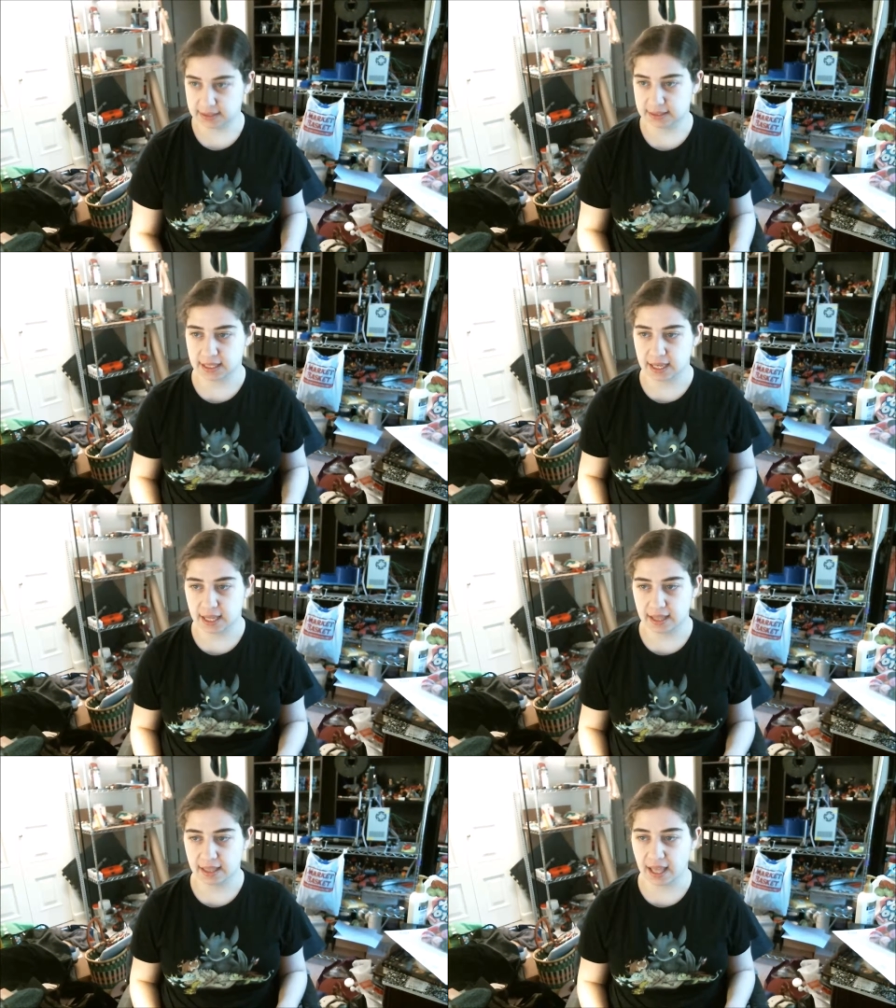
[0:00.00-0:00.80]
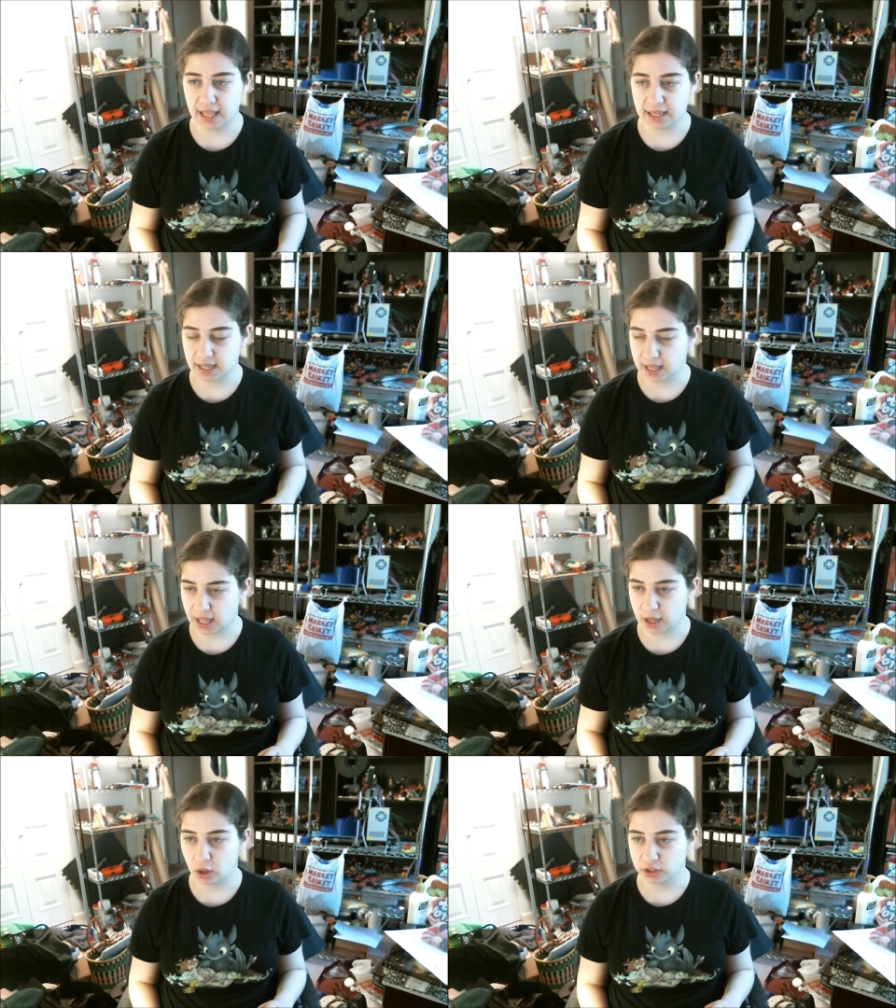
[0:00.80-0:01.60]

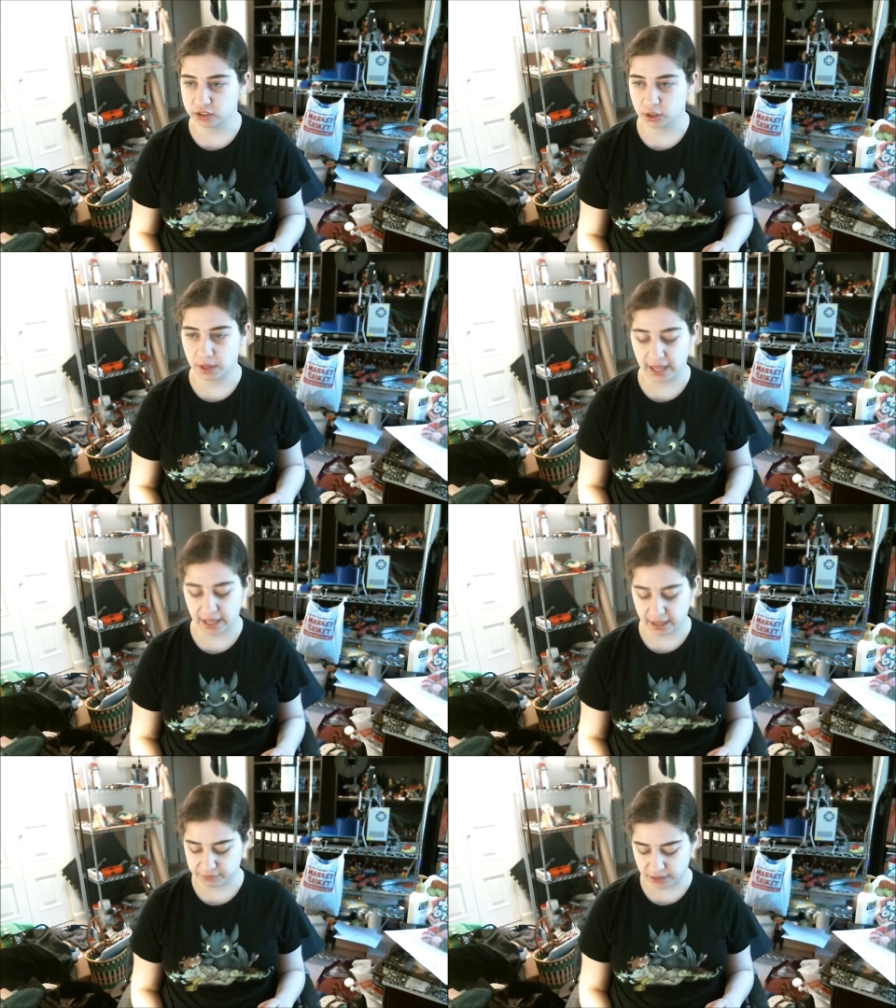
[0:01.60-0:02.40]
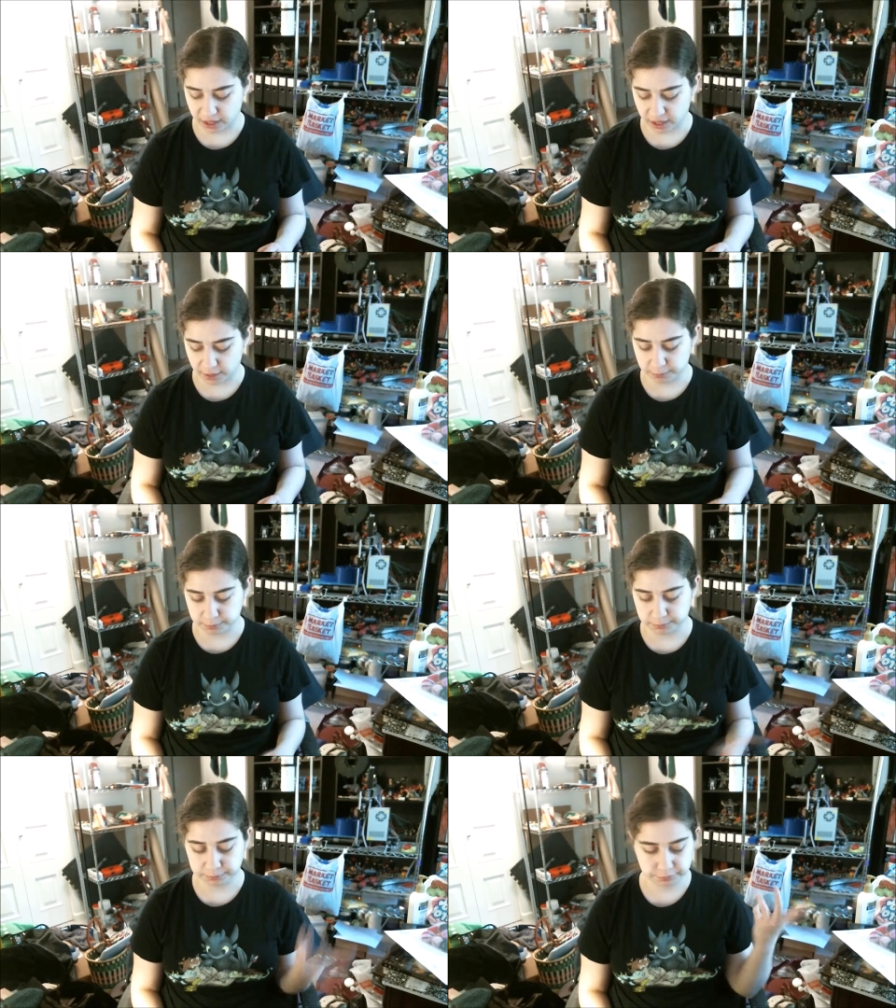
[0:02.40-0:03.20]
I also have,
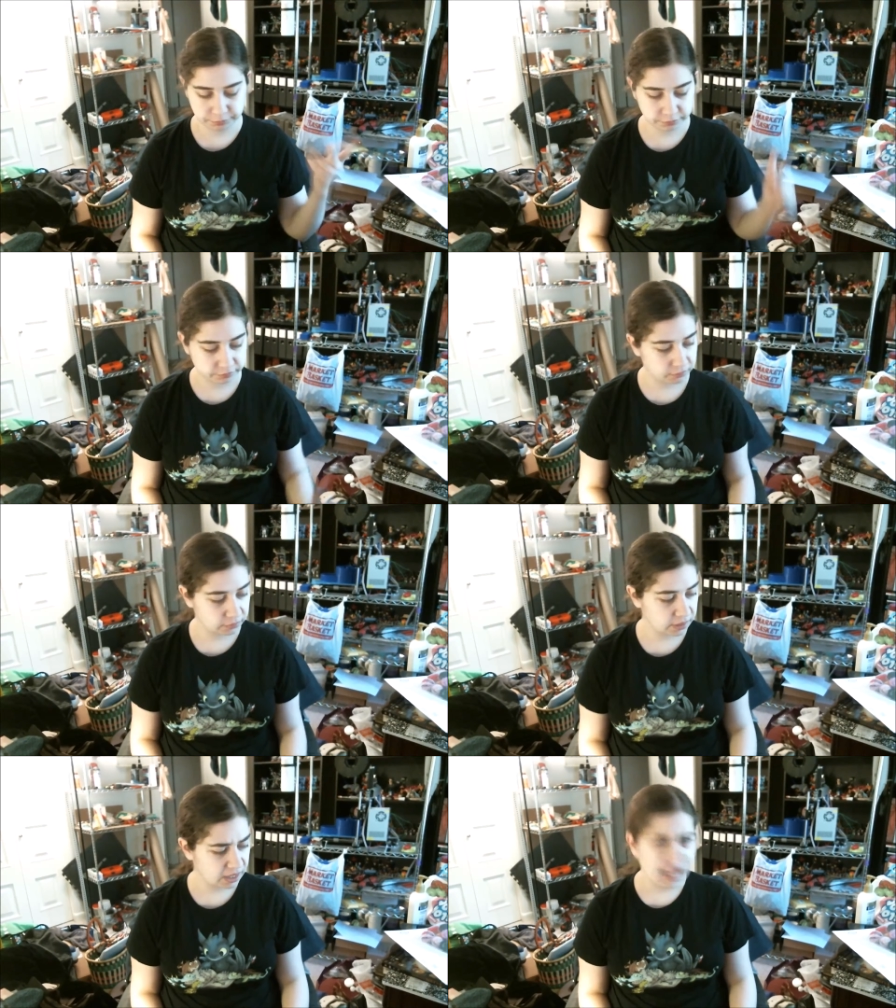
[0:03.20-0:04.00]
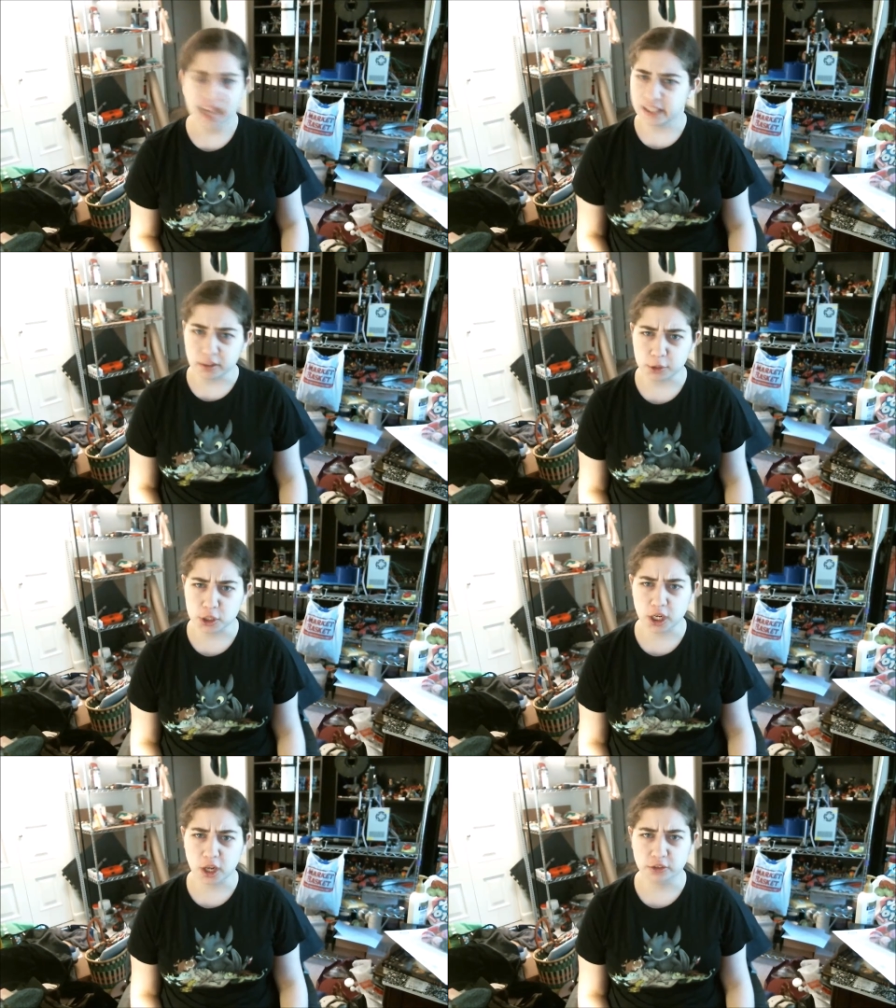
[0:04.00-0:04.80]
didn't crochet
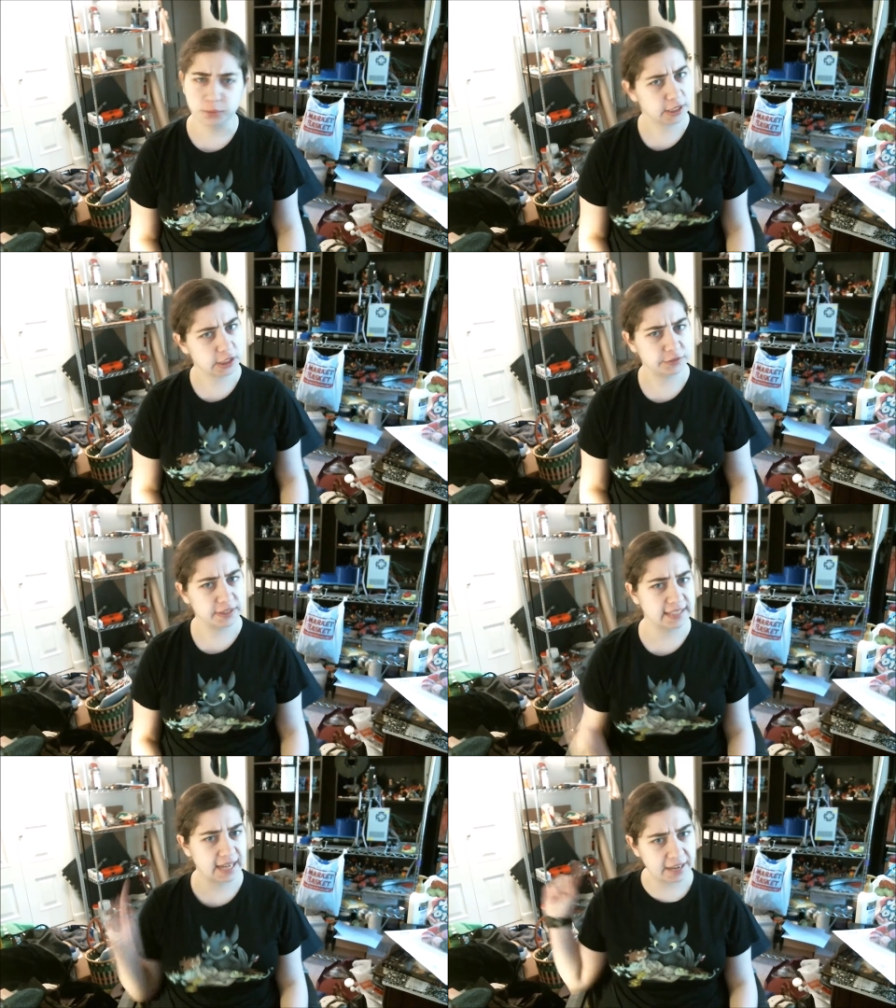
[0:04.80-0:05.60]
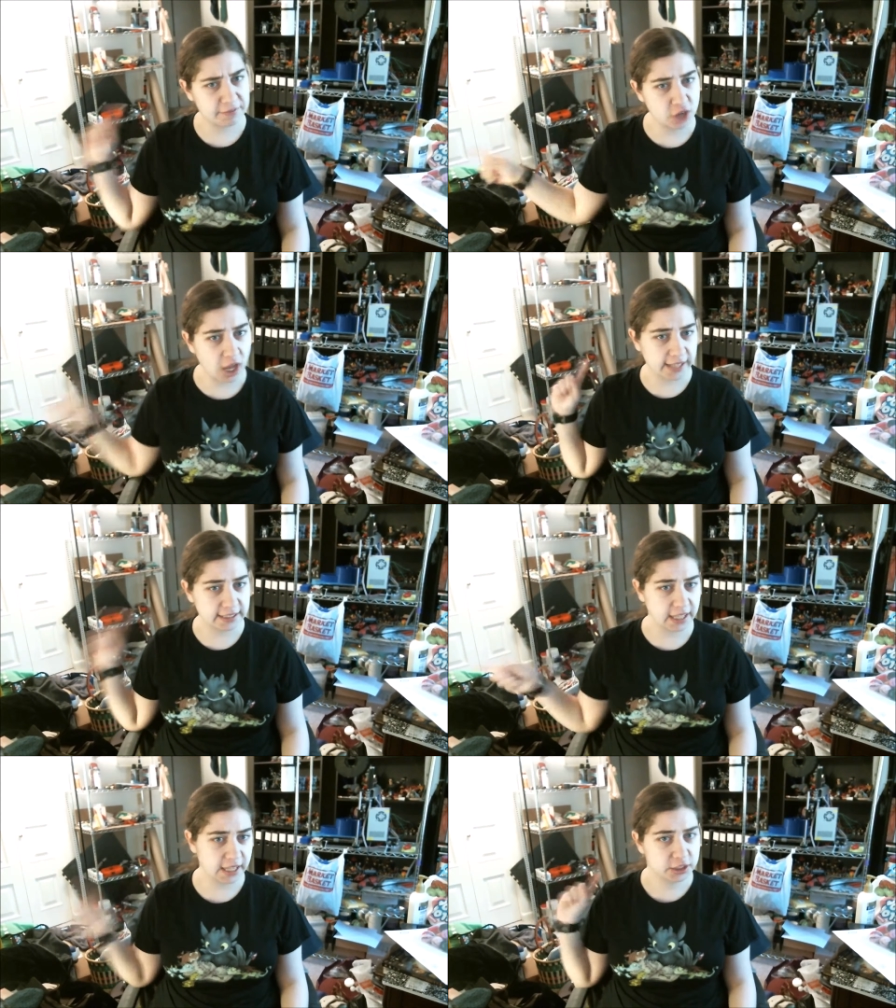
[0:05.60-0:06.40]
at all this week. I just realized that I have not
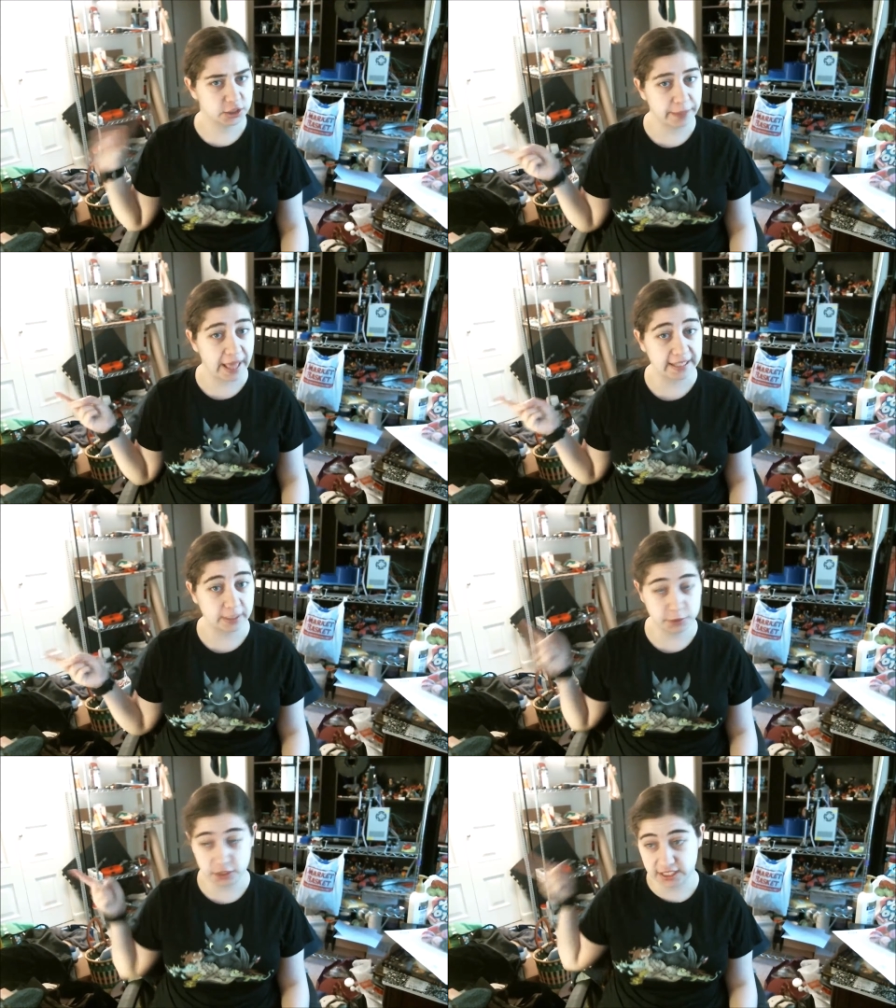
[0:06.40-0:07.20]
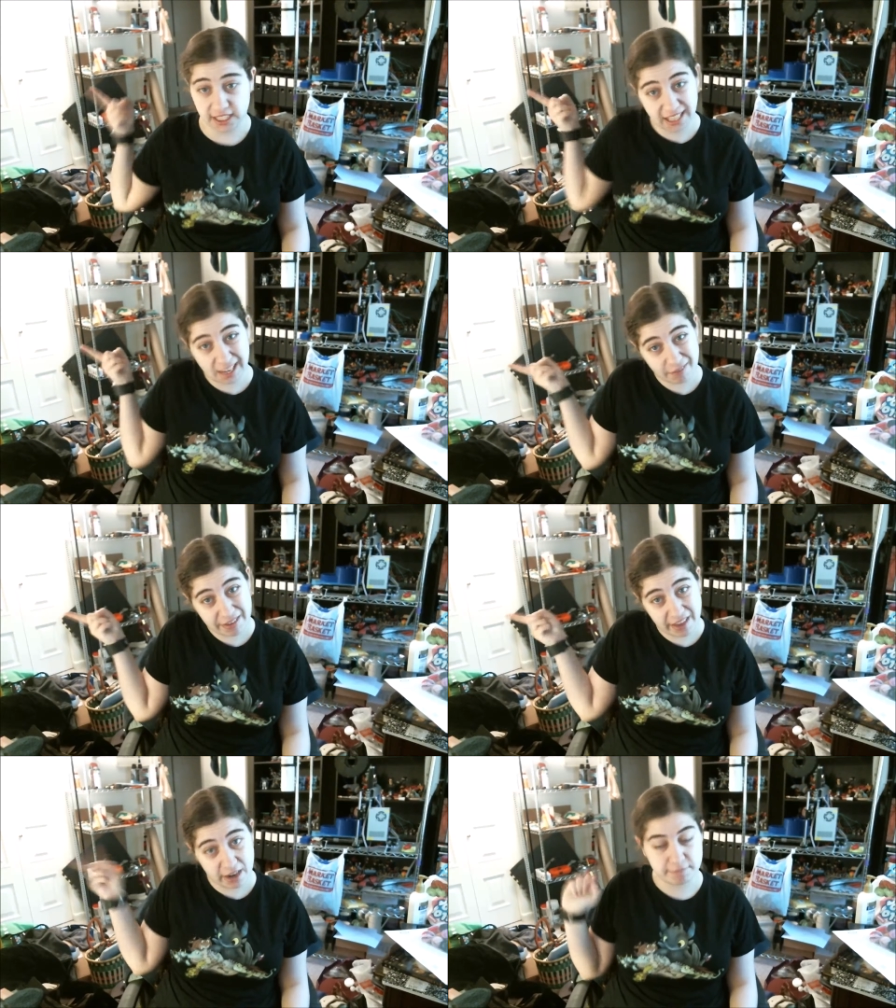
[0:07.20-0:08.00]
touched the blanket, which is sitting, like, right
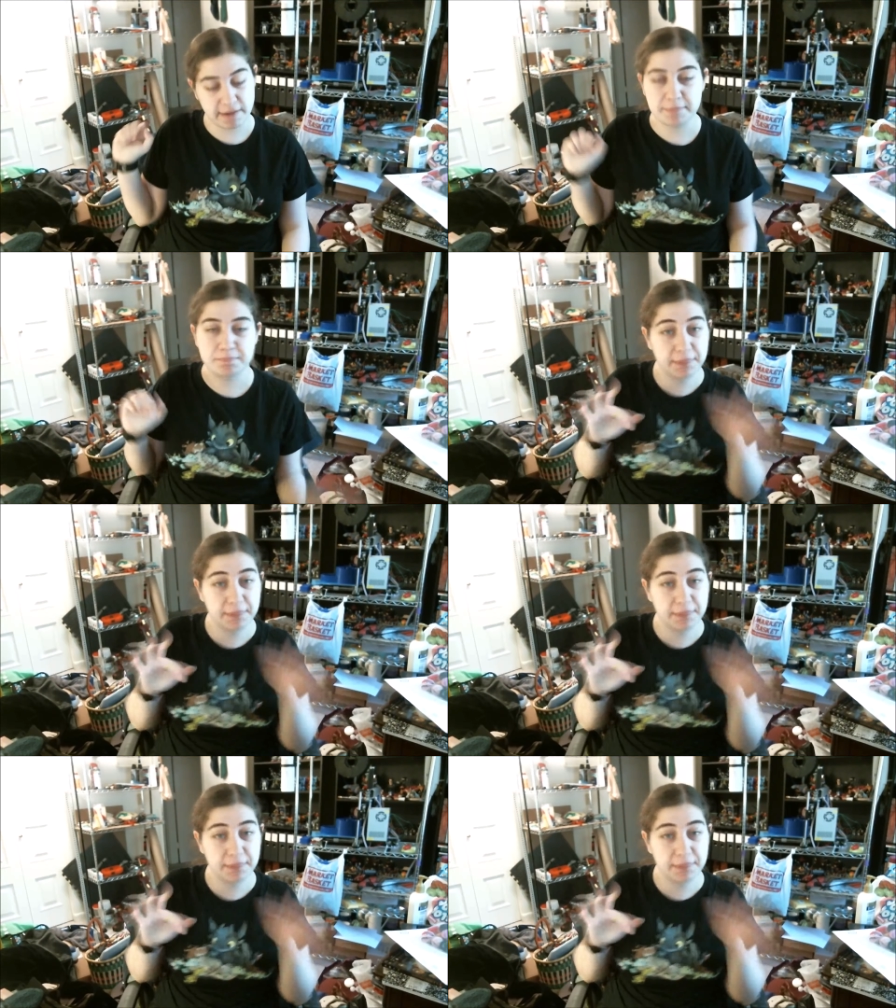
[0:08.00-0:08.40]
there, right?